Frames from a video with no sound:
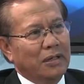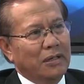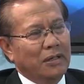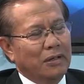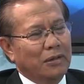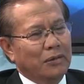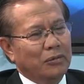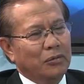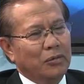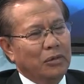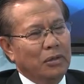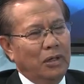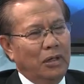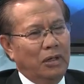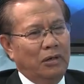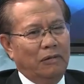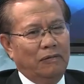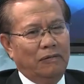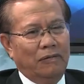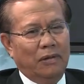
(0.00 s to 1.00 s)
Uh, right. Uh, we
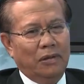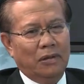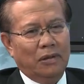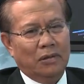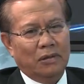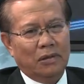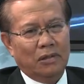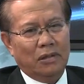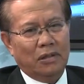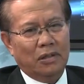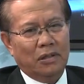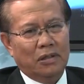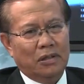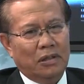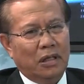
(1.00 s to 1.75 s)
have uh, research